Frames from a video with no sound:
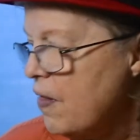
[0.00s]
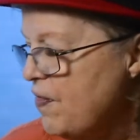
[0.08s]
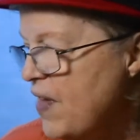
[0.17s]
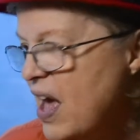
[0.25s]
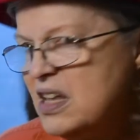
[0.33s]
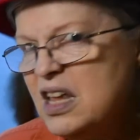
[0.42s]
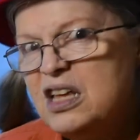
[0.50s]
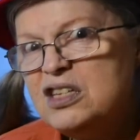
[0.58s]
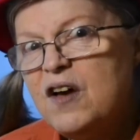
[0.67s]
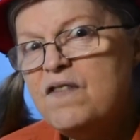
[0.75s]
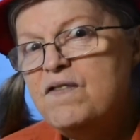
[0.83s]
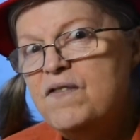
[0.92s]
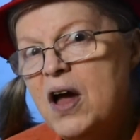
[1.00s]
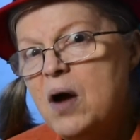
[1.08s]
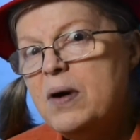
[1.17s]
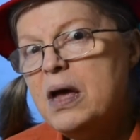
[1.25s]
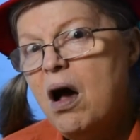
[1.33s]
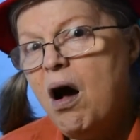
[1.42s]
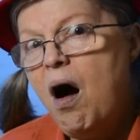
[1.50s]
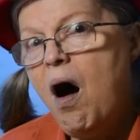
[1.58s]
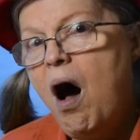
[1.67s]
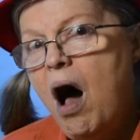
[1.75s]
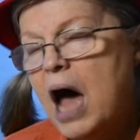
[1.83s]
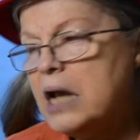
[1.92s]
That is a very
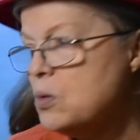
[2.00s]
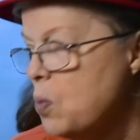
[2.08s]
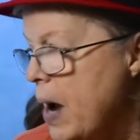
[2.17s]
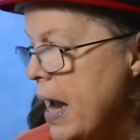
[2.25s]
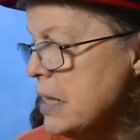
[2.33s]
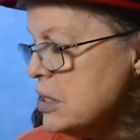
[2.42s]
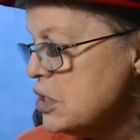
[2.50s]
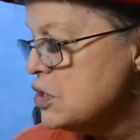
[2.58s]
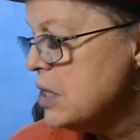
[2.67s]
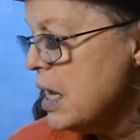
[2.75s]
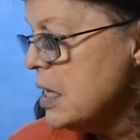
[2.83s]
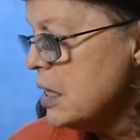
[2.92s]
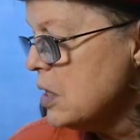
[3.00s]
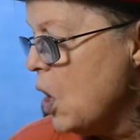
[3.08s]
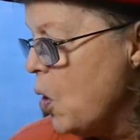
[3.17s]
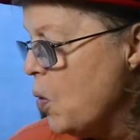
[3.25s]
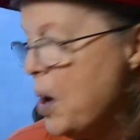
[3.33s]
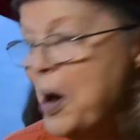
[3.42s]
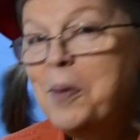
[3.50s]
odd way to say hello,